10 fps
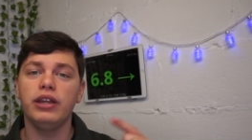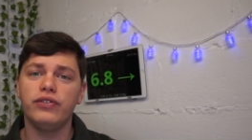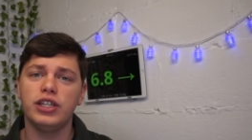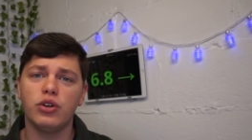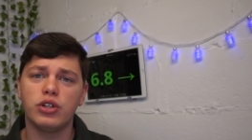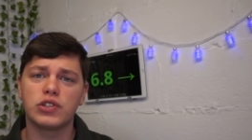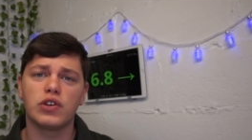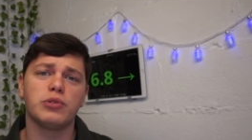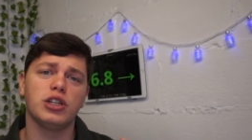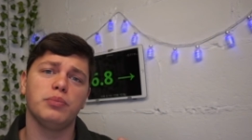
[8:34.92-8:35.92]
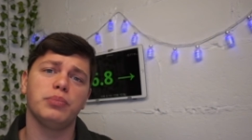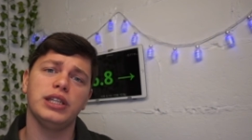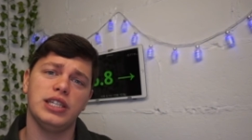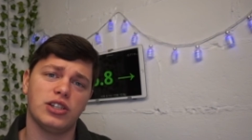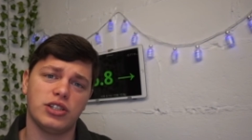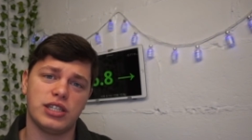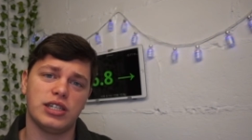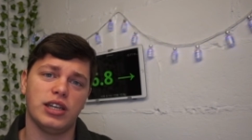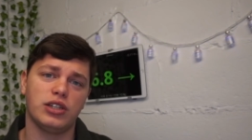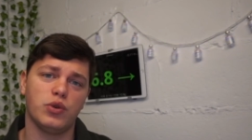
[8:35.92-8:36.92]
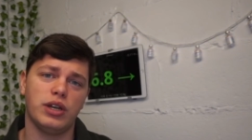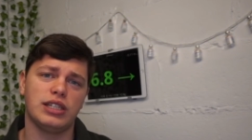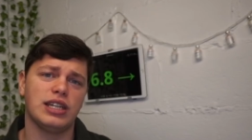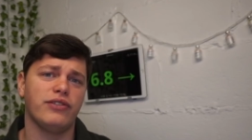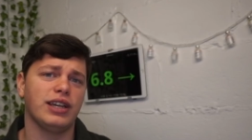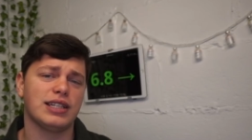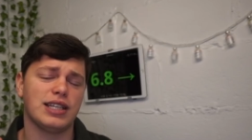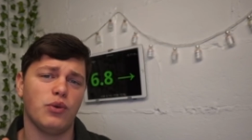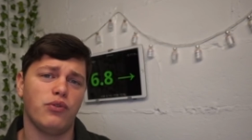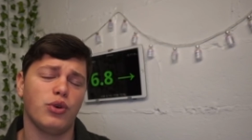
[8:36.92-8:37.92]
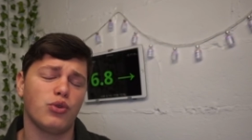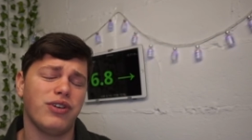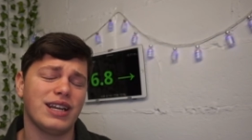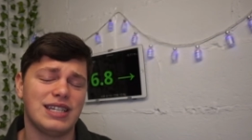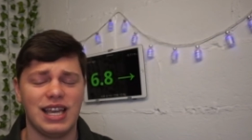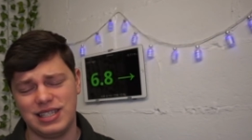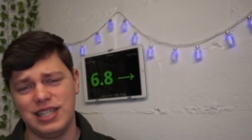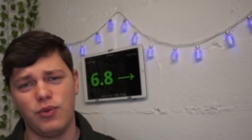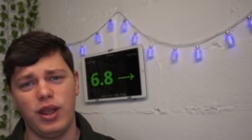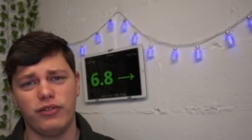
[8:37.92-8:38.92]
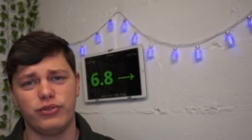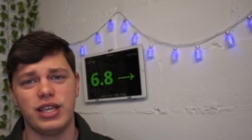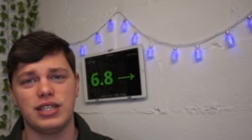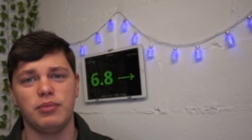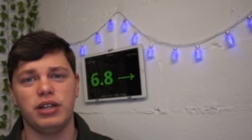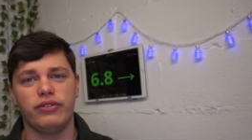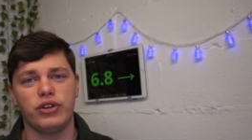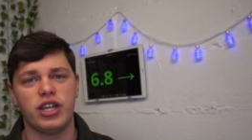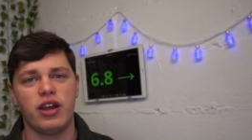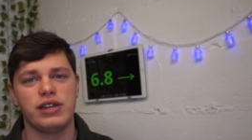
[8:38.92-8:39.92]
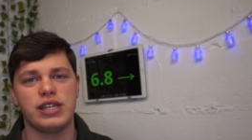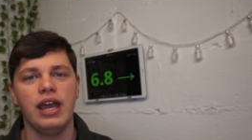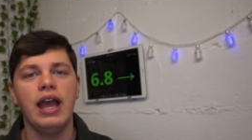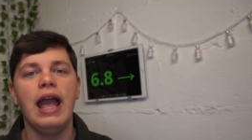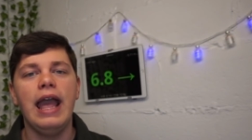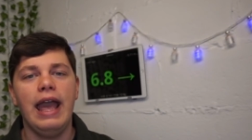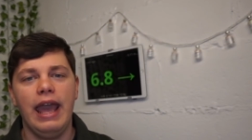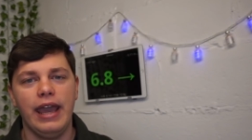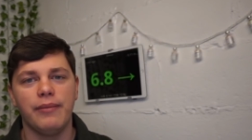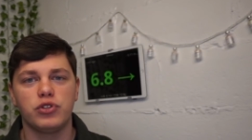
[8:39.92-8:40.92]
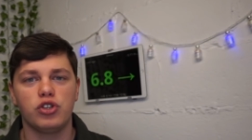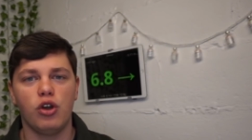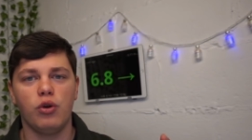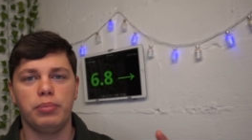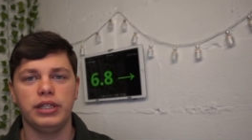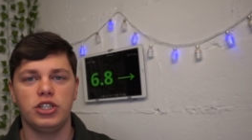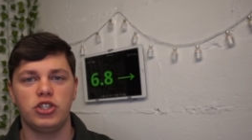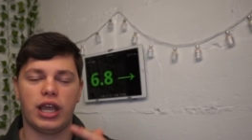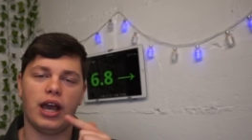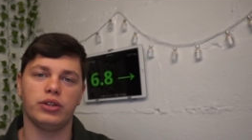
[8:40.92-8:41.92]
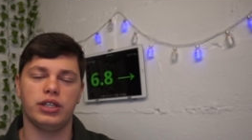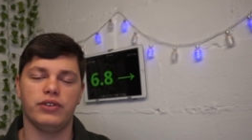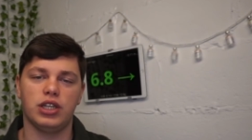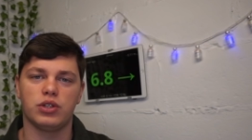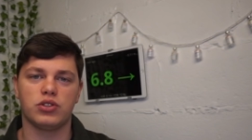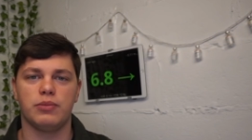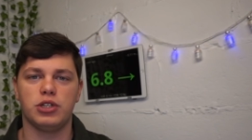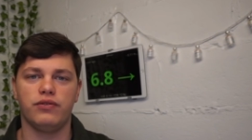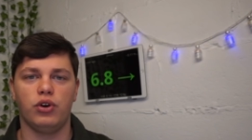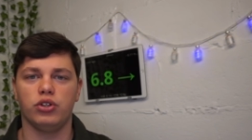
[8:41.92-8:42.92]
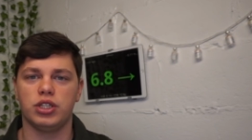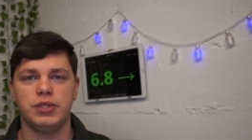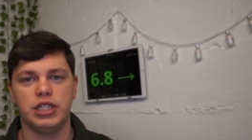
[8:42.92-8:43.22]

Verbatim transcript: in video description. Please consider donating. I think it's a fantastic way of raising money for a charity. Um, so please check out the video description for some